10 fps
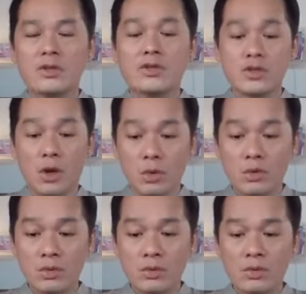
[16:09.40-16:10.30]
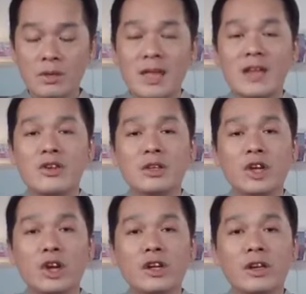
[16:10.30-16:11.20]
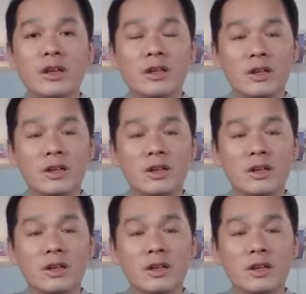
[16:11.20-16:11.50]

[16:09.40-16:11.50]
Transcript: So then you learn